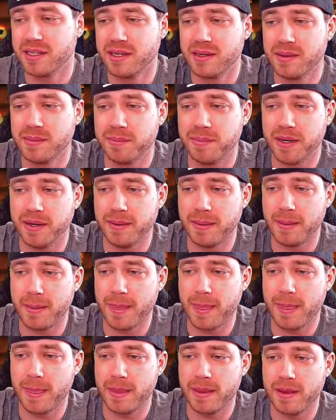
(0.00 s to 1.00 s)
But
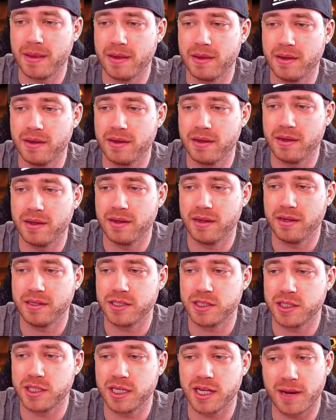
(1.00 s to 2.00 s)

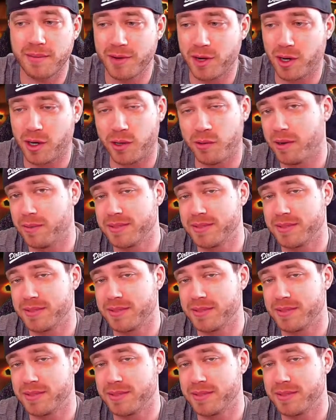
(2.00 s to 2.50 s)
she got me all the way up to